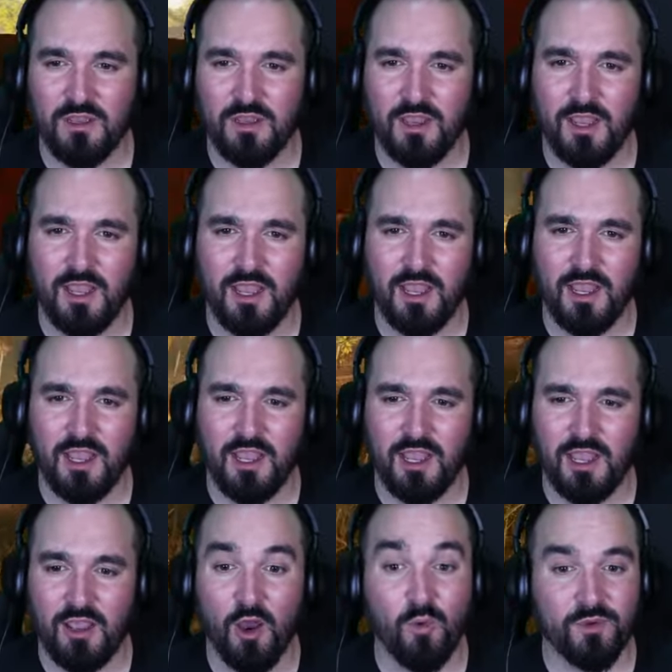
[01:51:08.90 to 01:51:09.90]

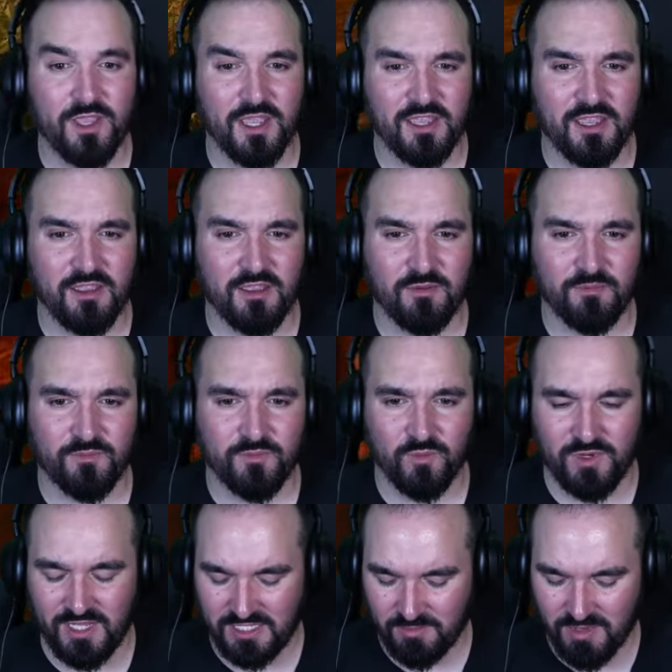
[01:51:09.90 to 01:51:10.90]
Uh, oh, yeah, yeah, yeah. We
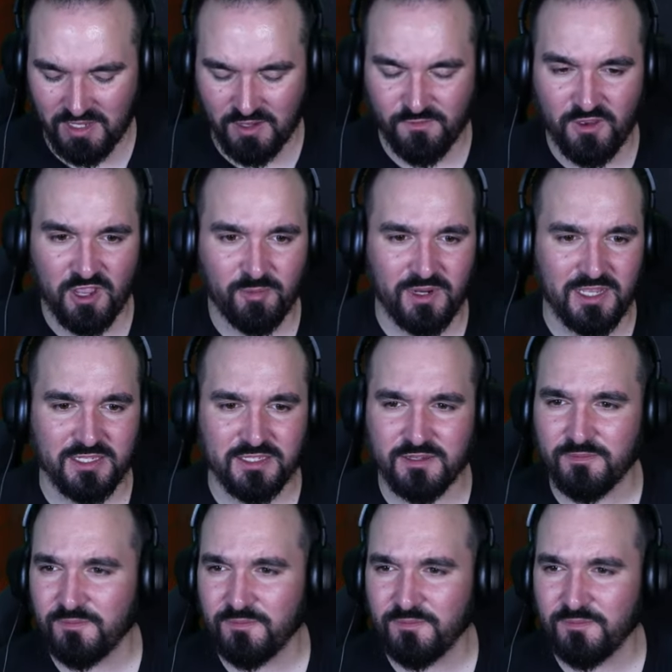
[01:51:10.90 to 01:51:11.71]
need to make a fireplace.